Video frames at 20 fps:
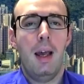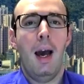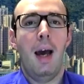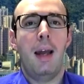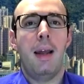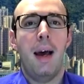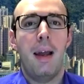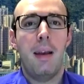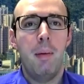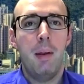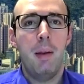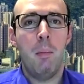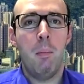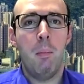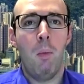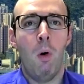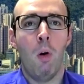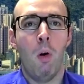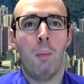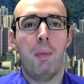and has been
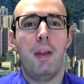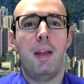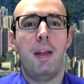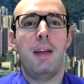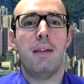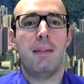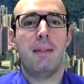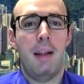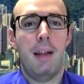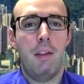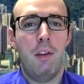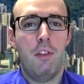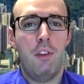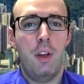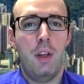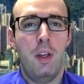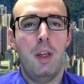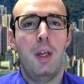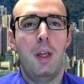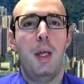involved in
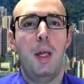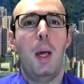strategy,